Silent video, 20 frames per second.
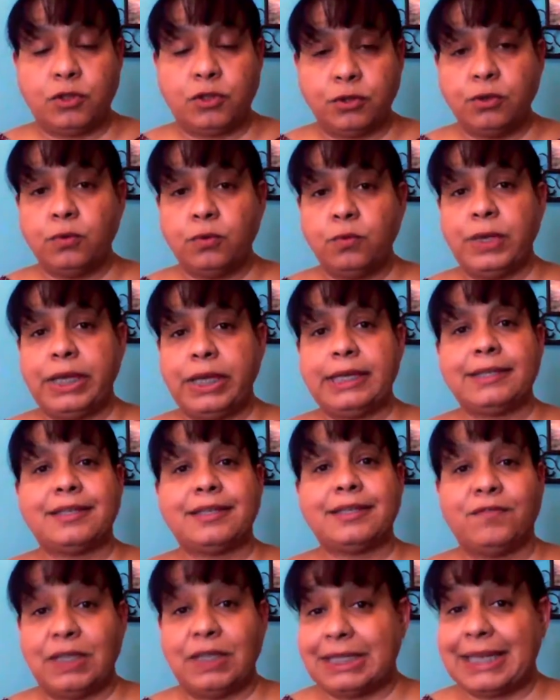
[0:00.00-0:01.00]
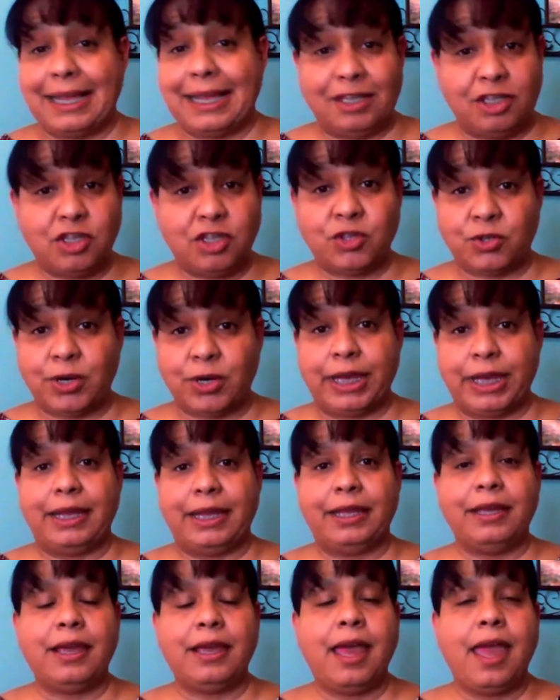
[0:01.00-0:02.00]
2 weeks of intense
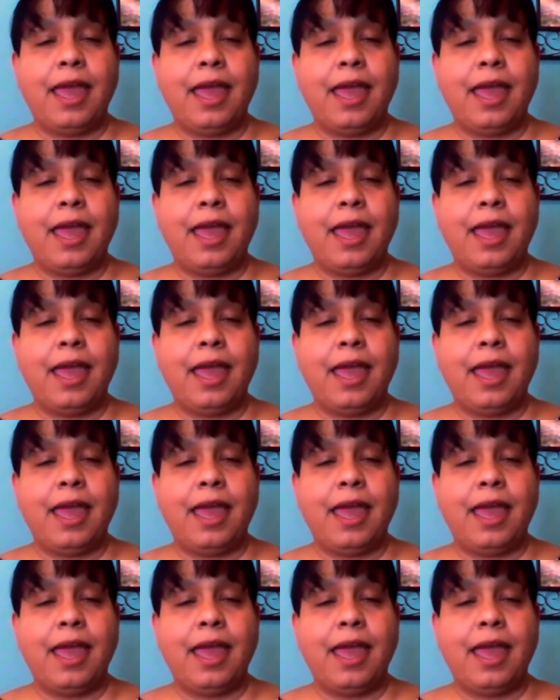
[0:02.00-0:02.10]
training,